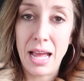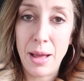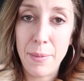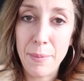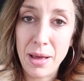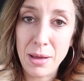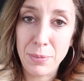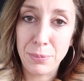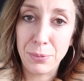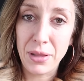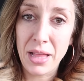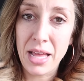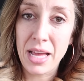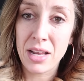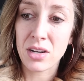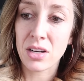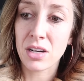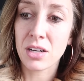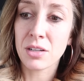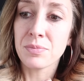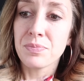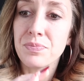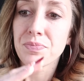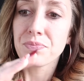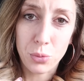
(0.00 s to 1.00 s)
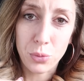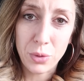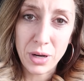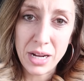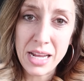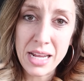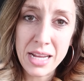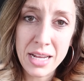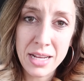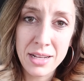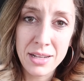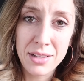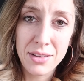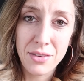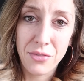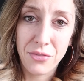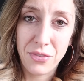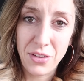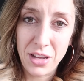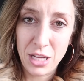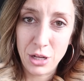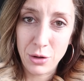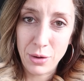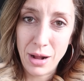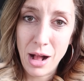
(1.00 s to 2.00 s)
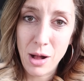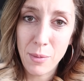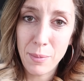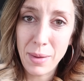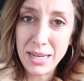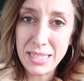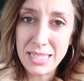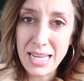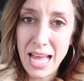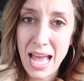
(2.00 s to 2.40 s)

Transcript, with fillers: get my planner, re-figure out my